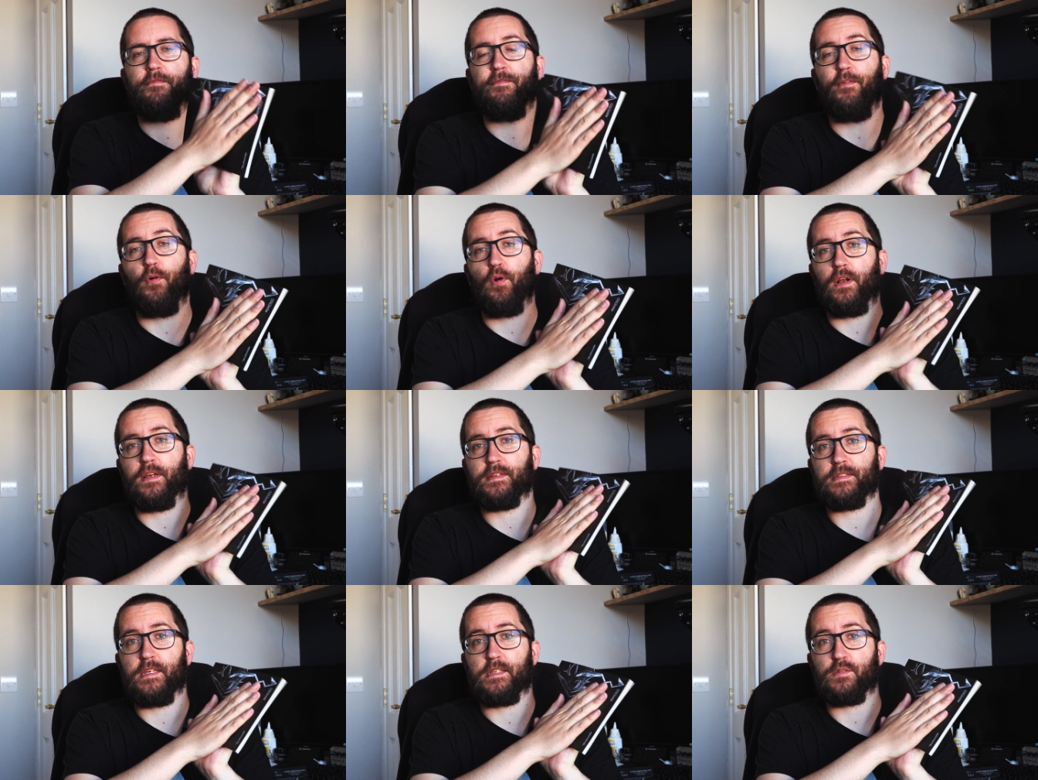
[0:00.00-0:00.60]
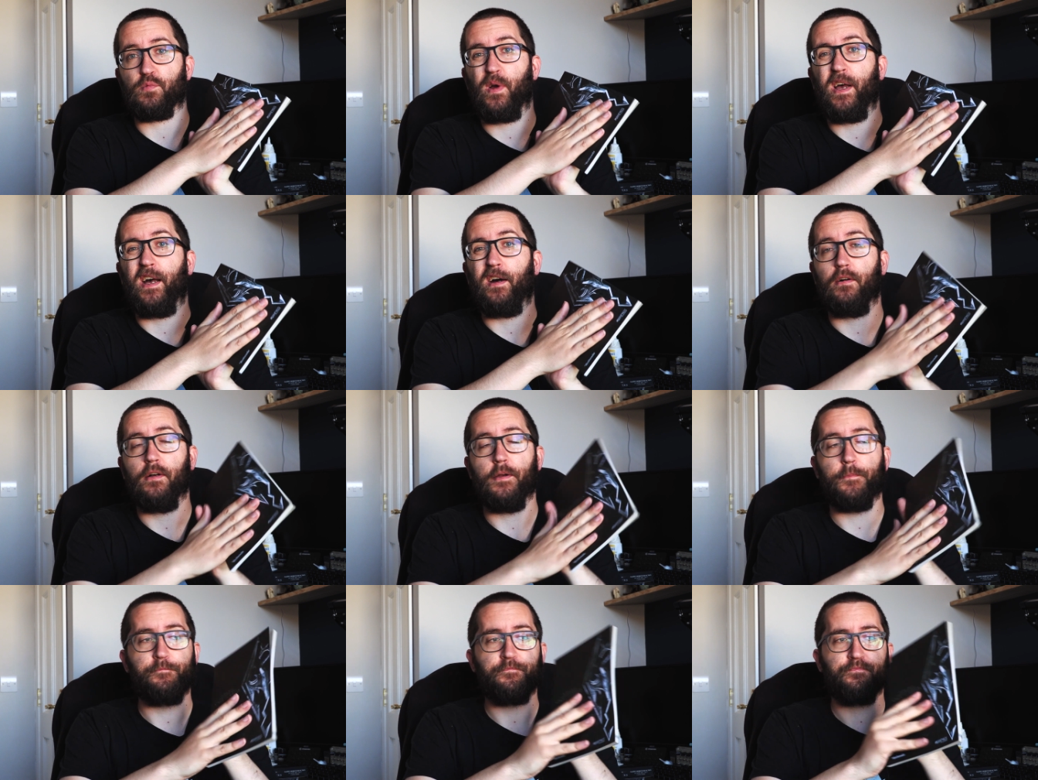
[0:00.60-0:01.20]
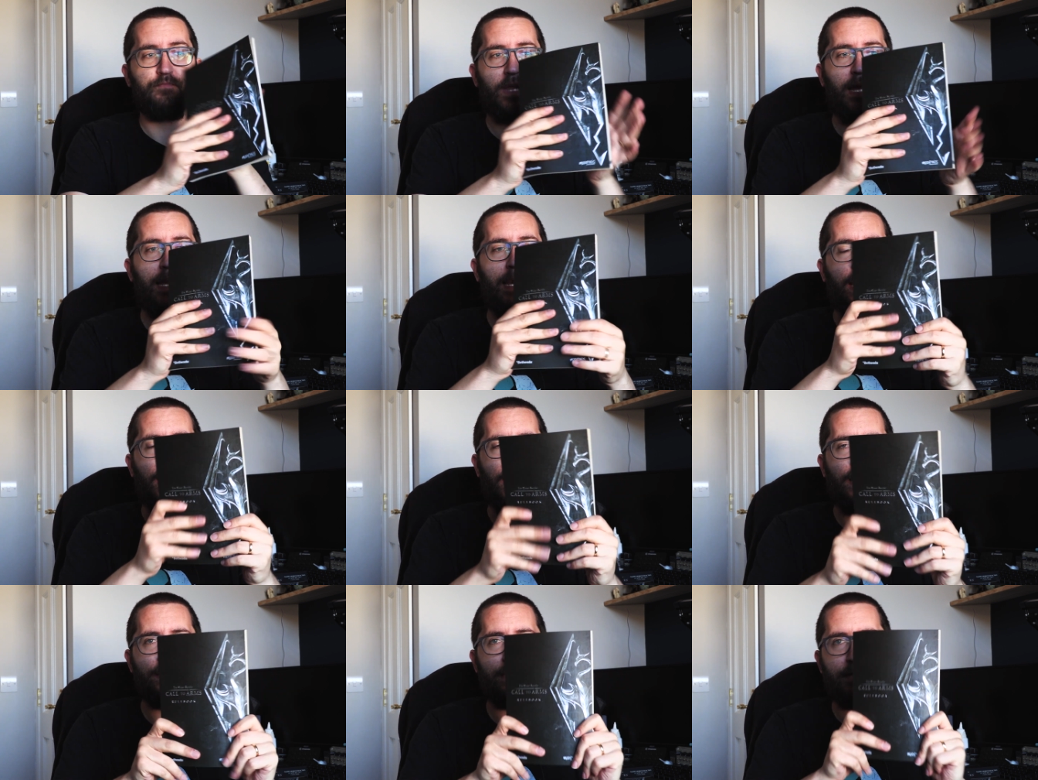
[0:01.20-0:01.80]
for us as well.
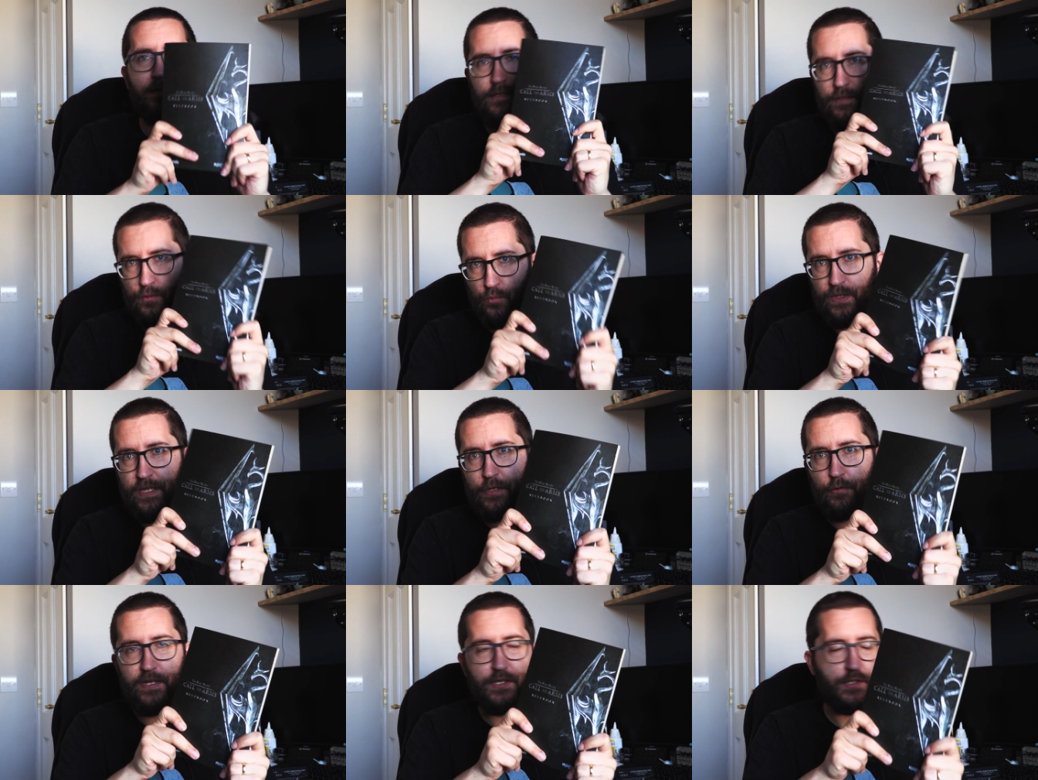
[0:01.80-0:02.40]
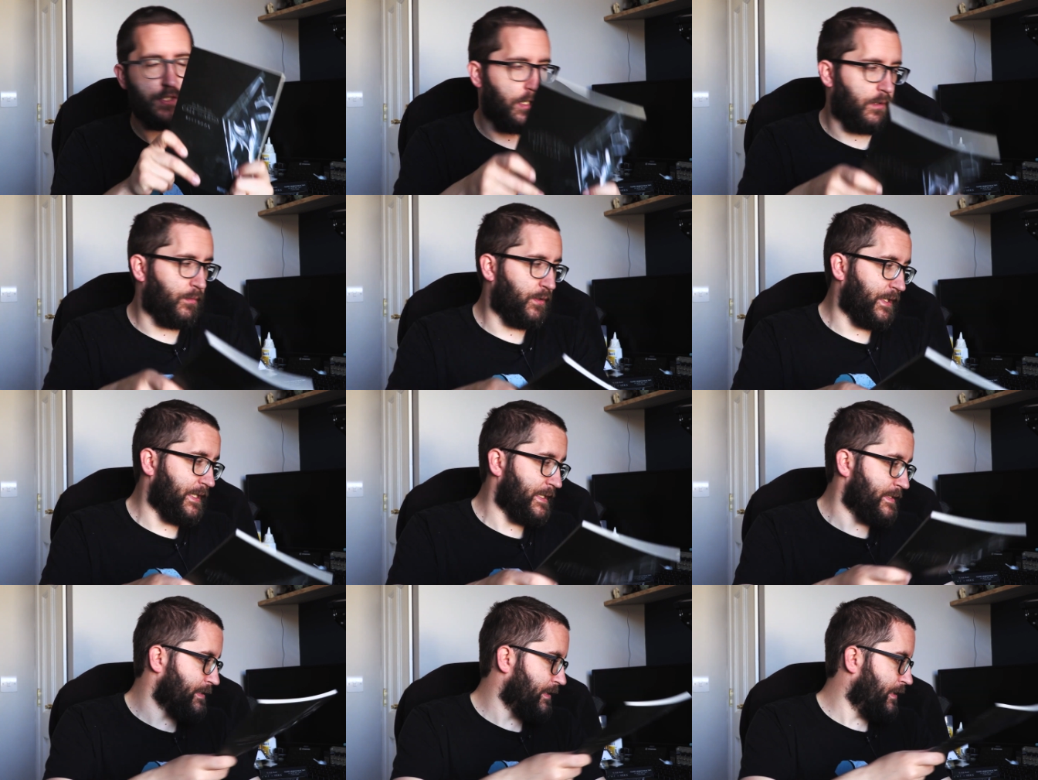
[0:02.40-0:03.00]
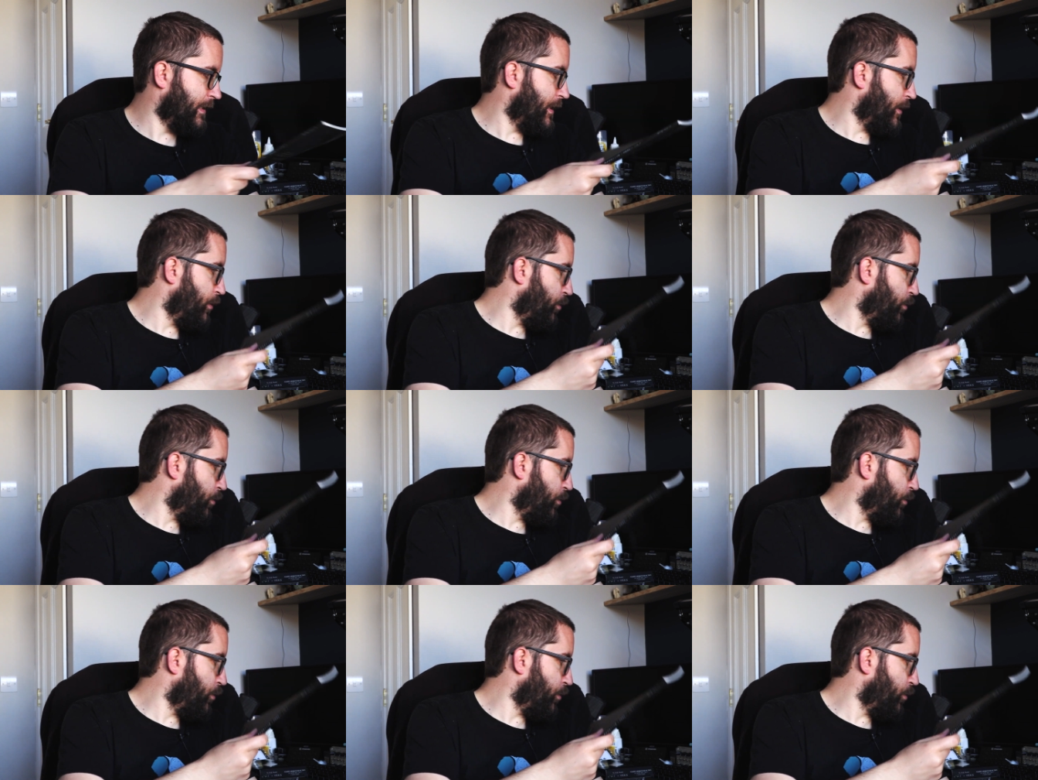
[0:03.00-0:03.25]
I think they've done a really great job on this.